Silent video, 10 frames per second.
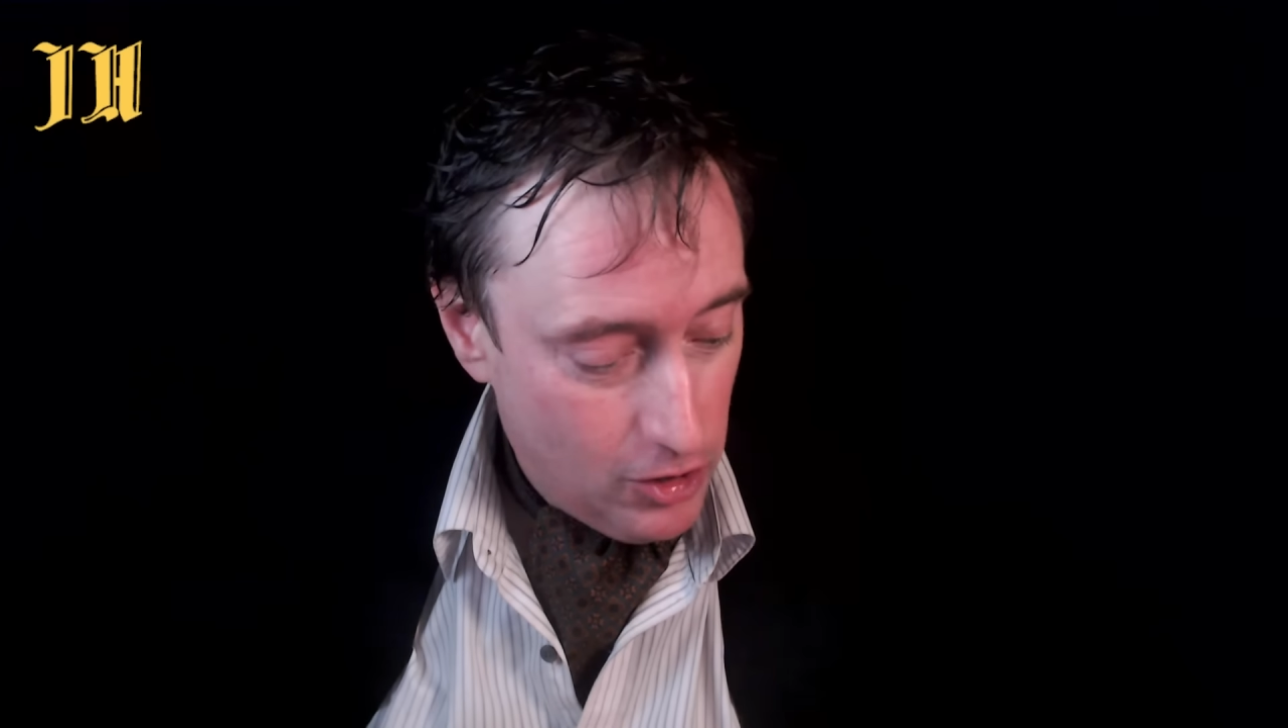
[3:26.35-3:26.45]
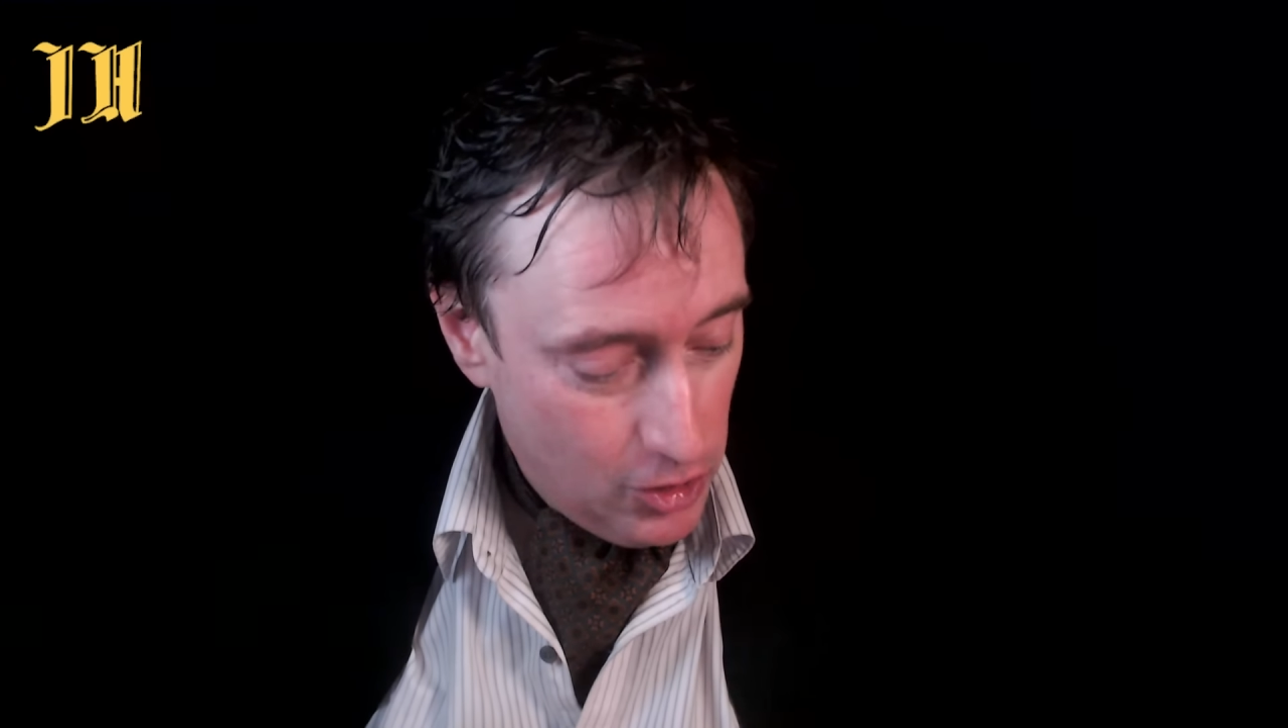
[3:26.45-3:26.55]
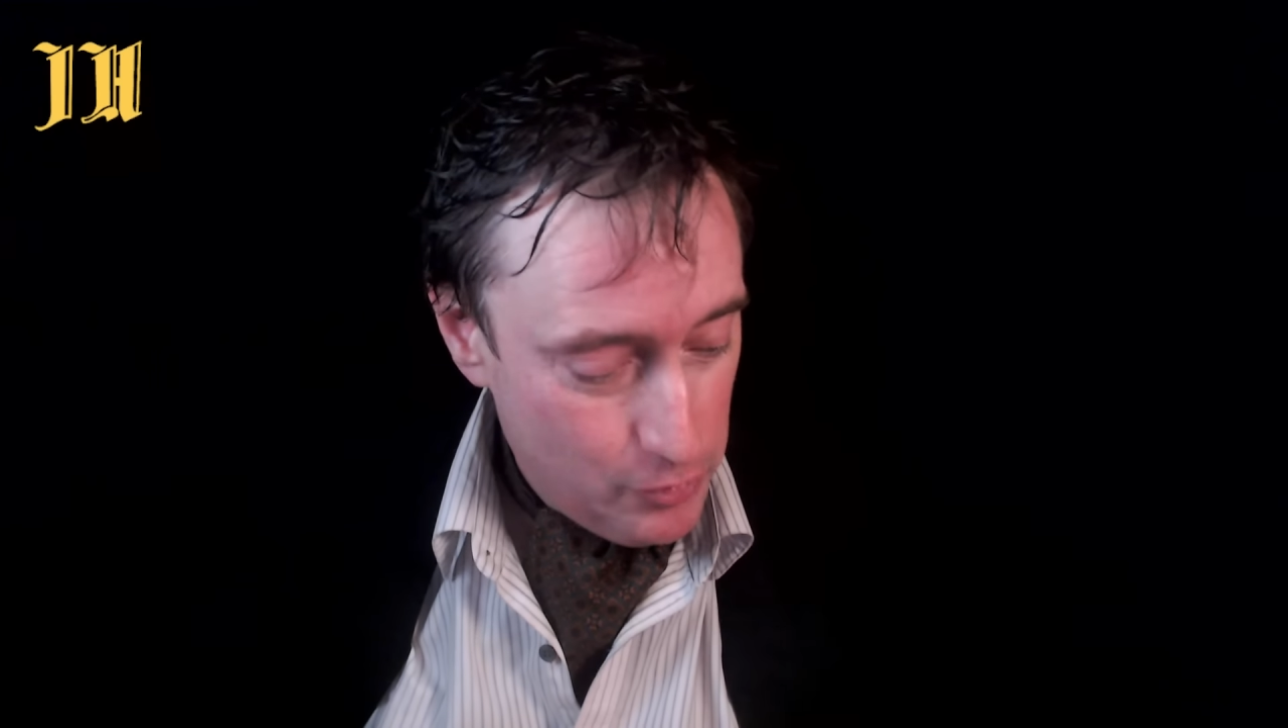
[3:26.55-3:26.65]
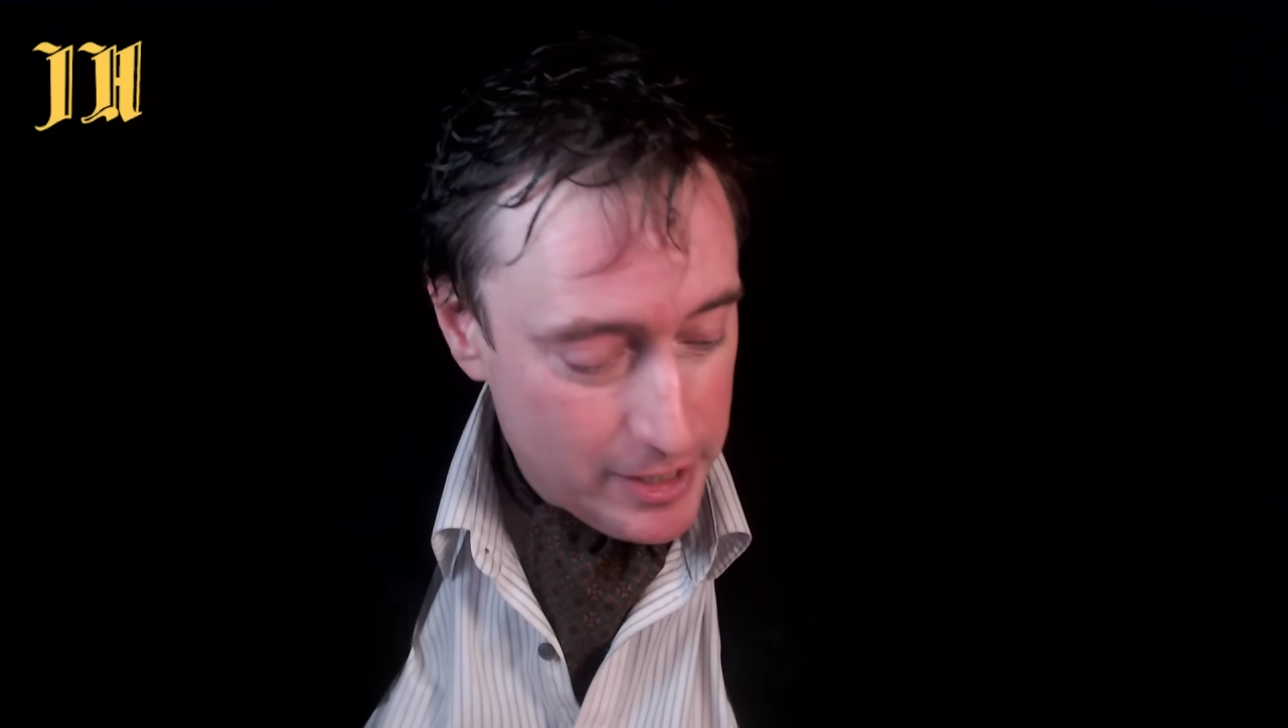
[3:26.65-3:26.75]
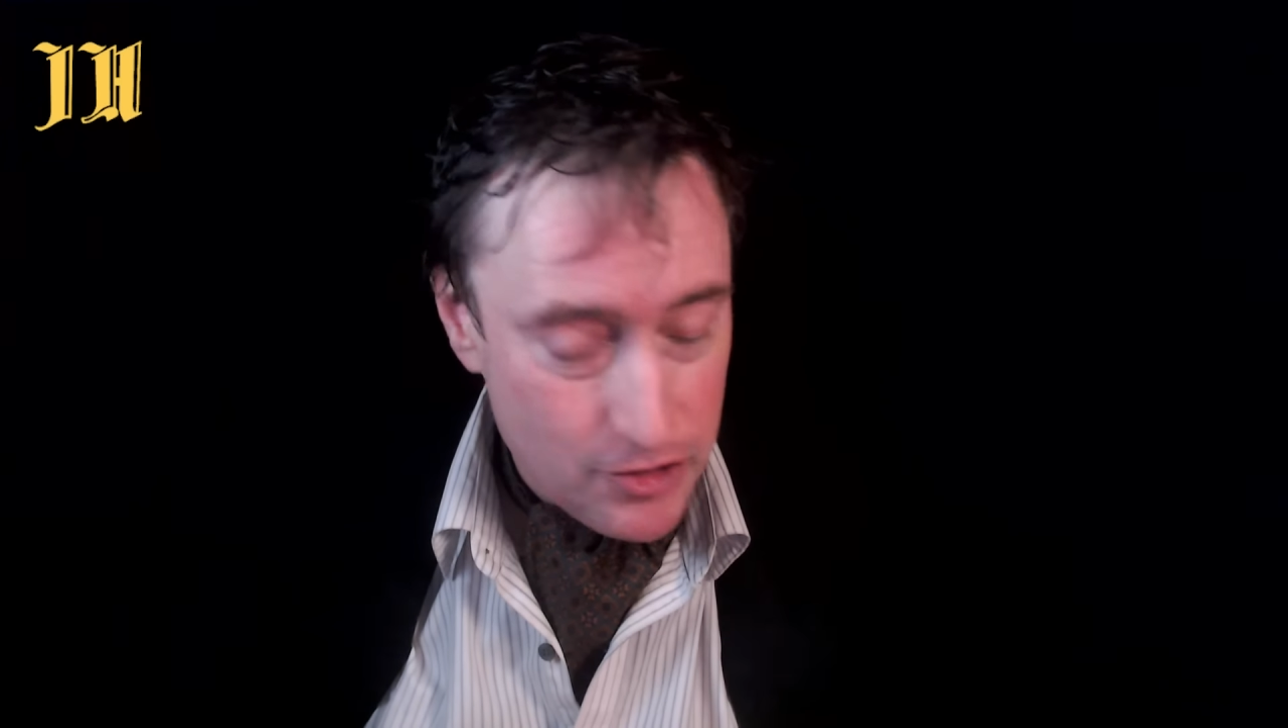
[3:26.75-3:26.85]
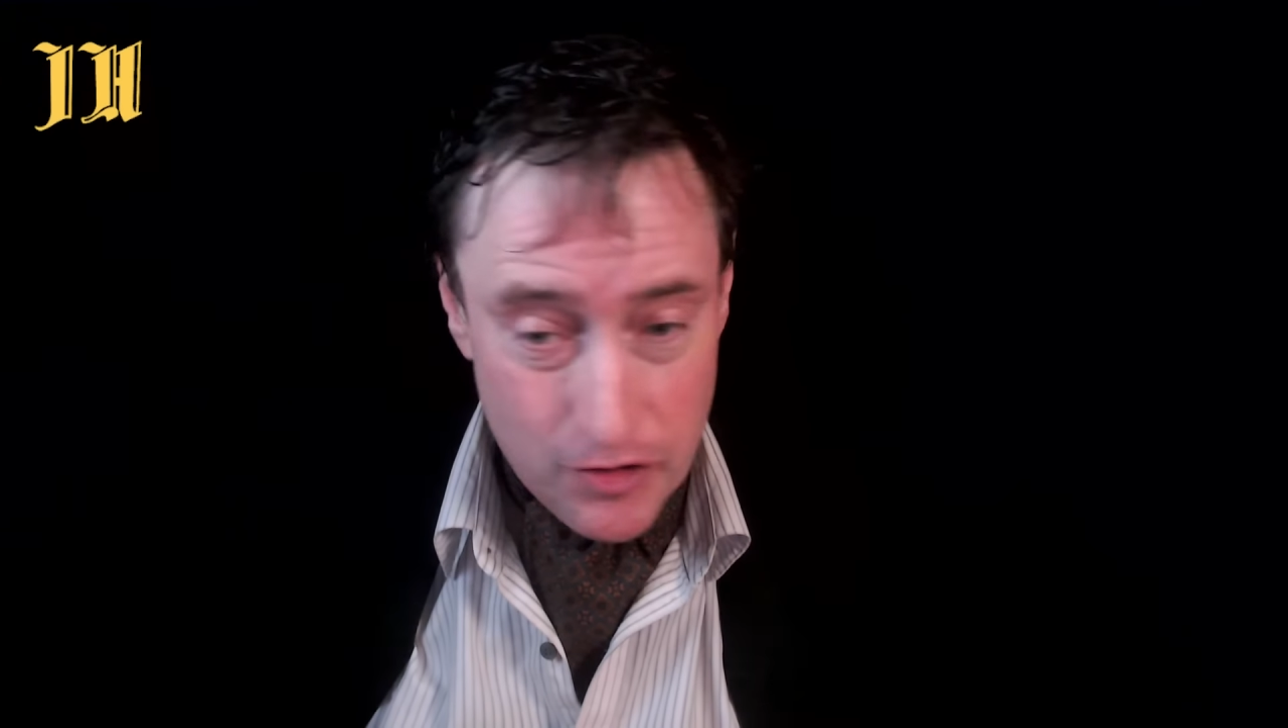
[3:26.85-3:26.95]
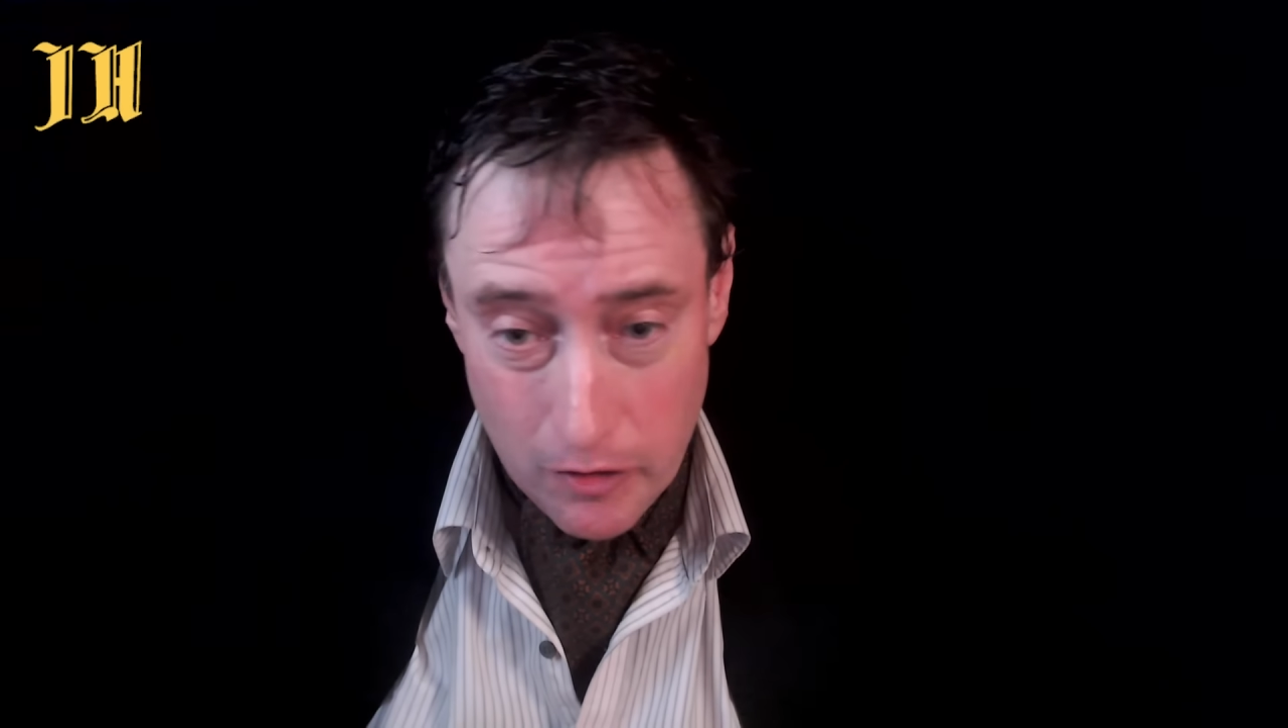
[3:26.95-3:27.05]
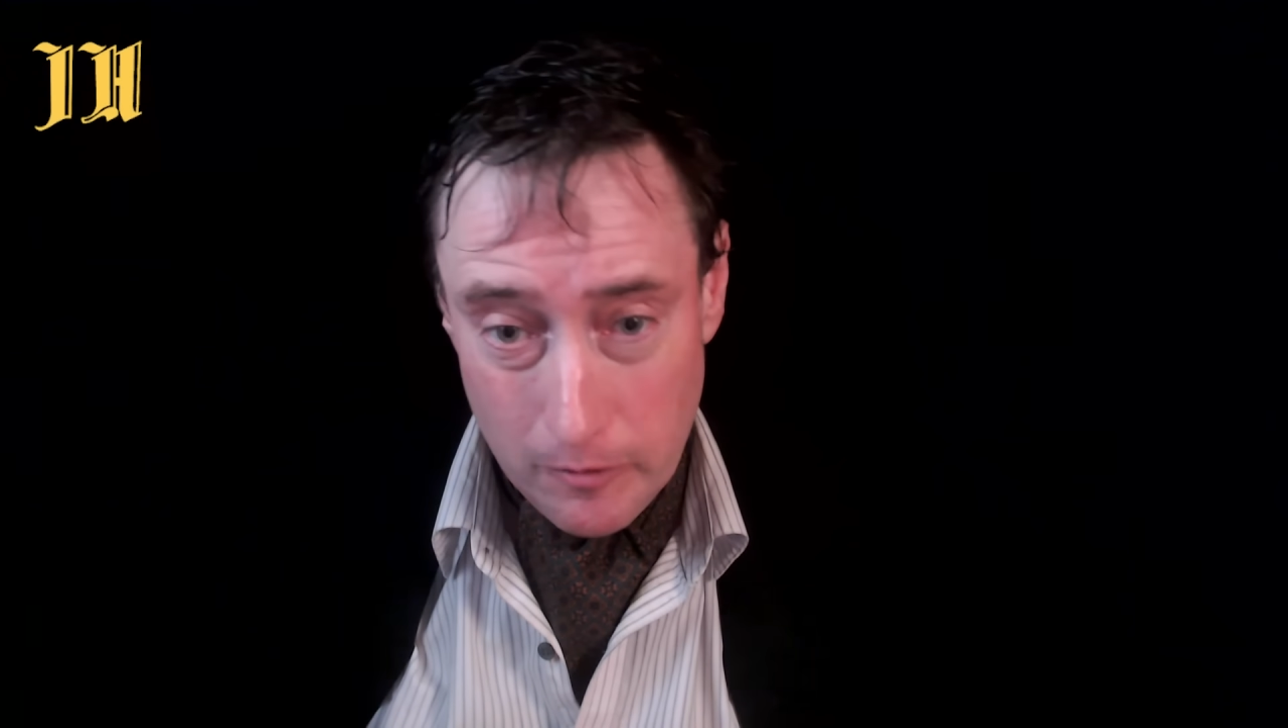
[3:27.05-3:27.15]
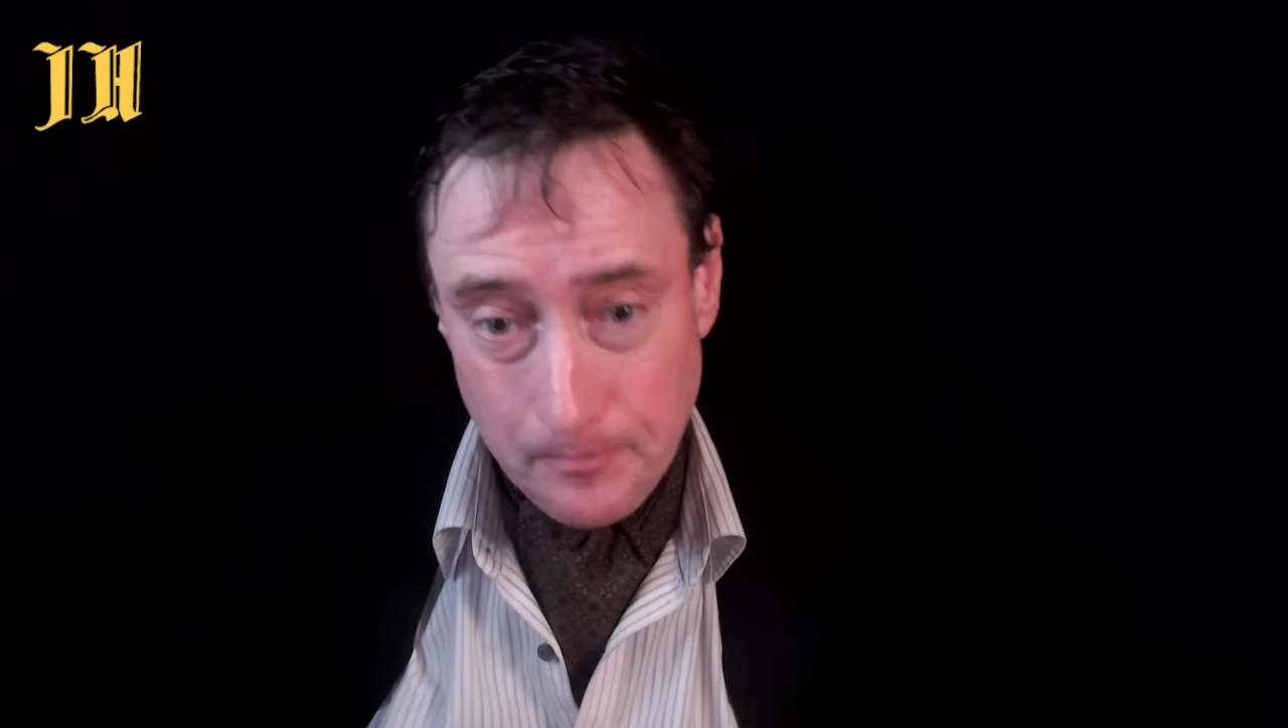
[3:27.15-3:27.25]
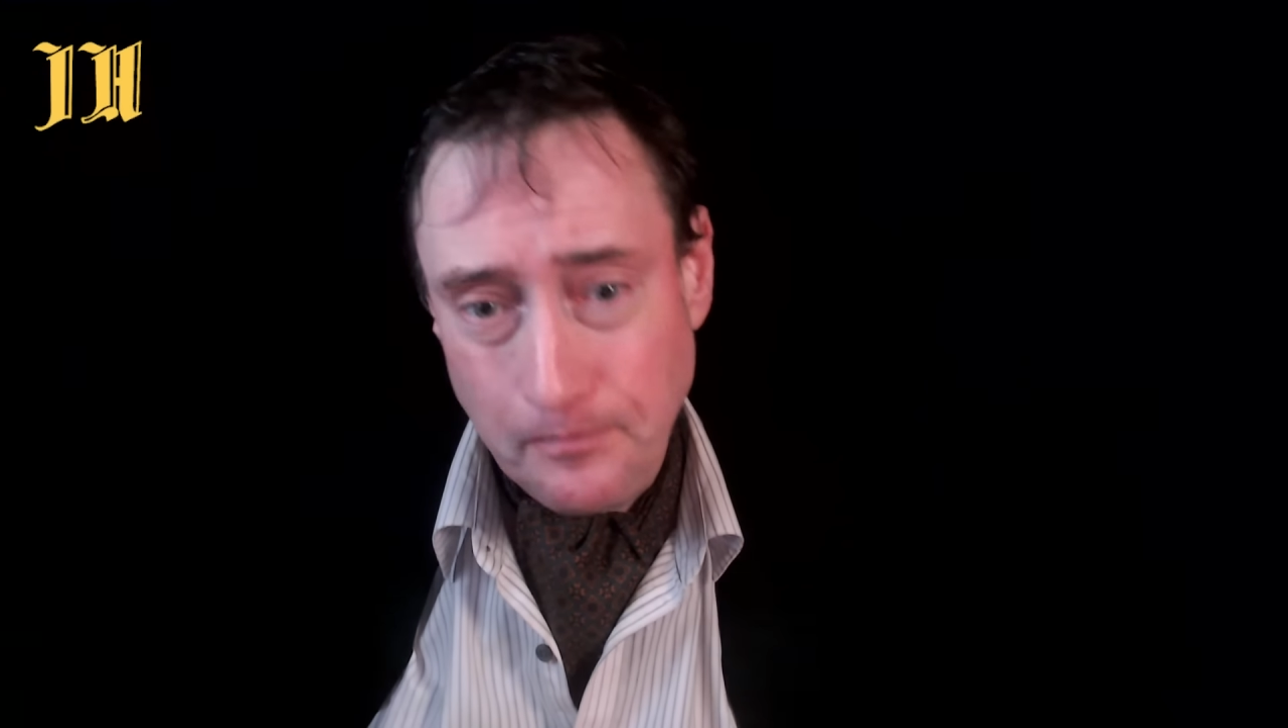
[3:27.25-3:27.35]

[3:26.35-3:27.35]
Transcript: alluding to.